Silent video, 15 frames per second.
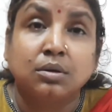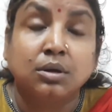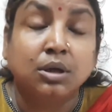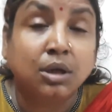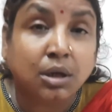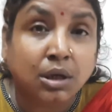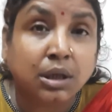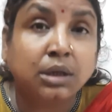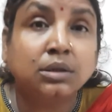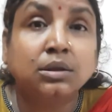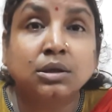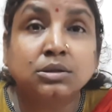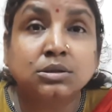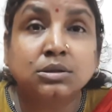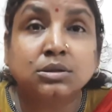Hearing
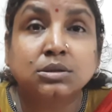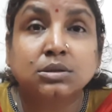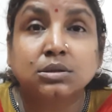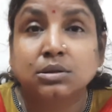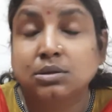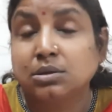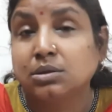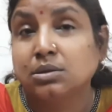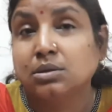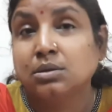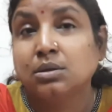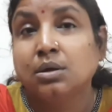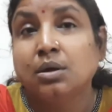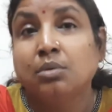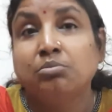this,
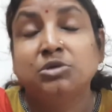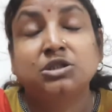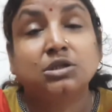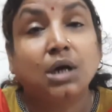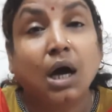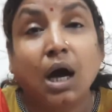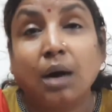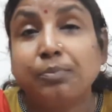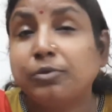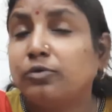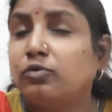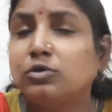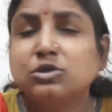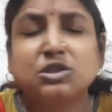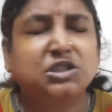Mr. Harper
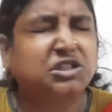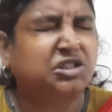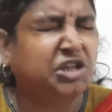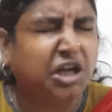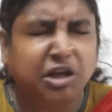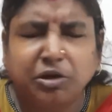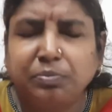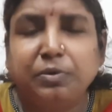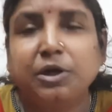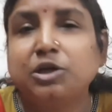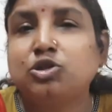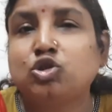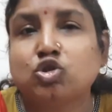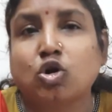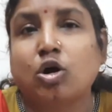was terribly
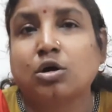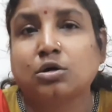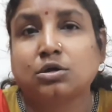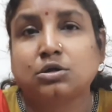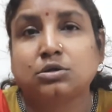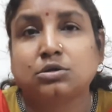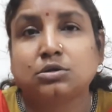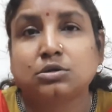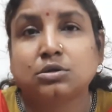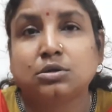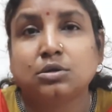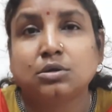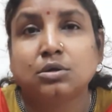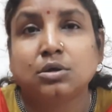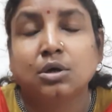shocked.
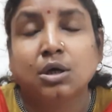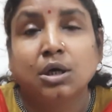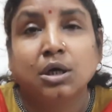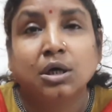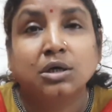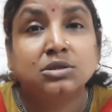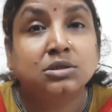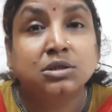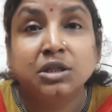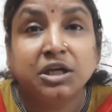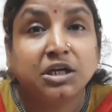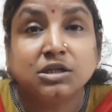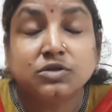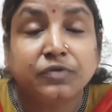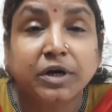His
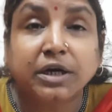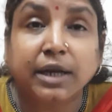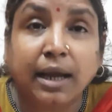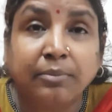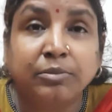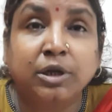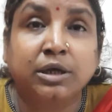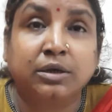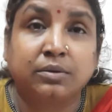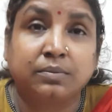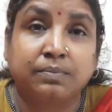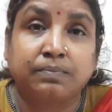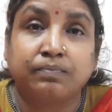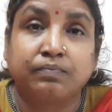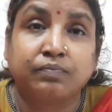knees were trembling,
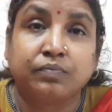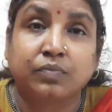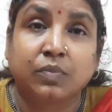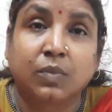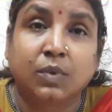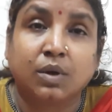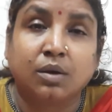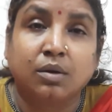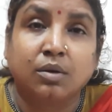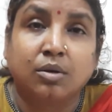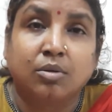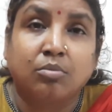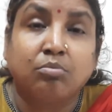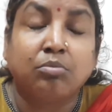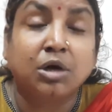
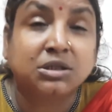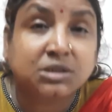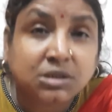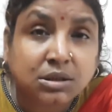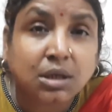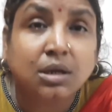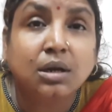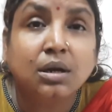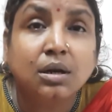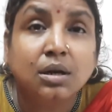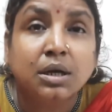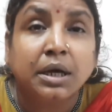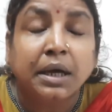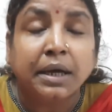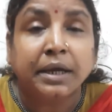but still
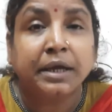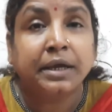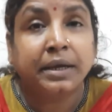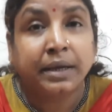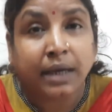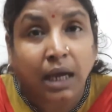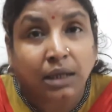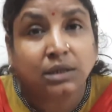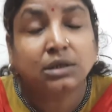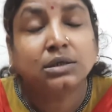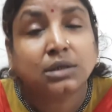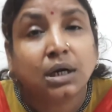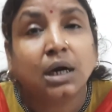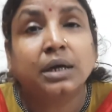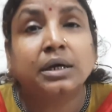he gathered
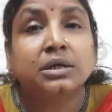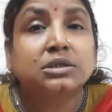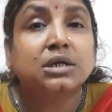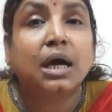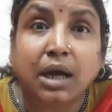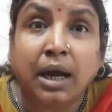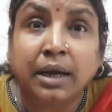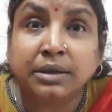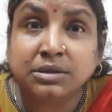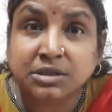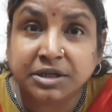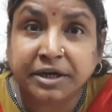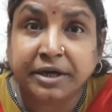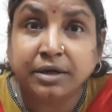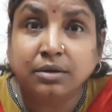courage and
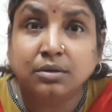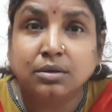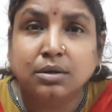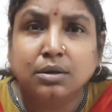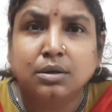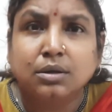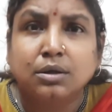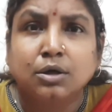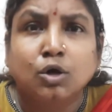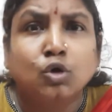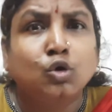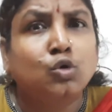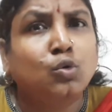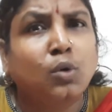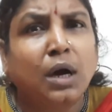said,
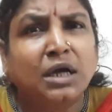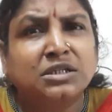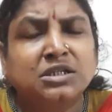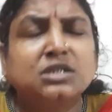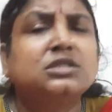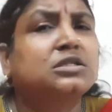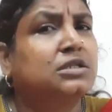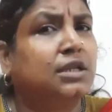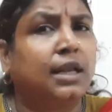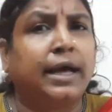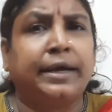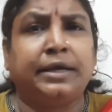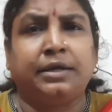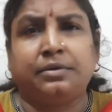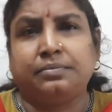"You are just
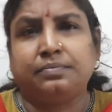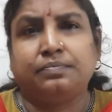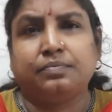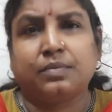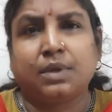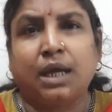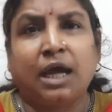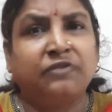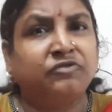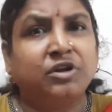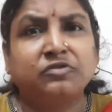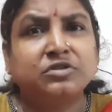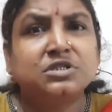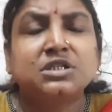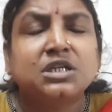lying. I have
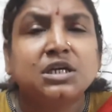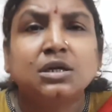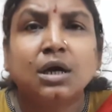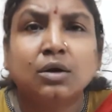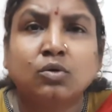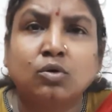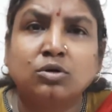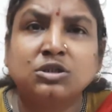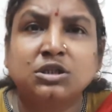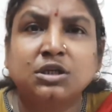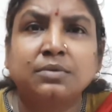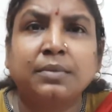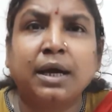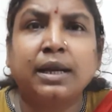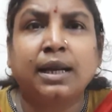never seen a ghost in
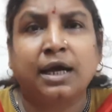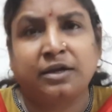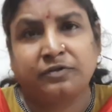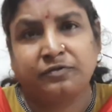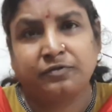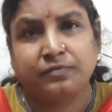my life."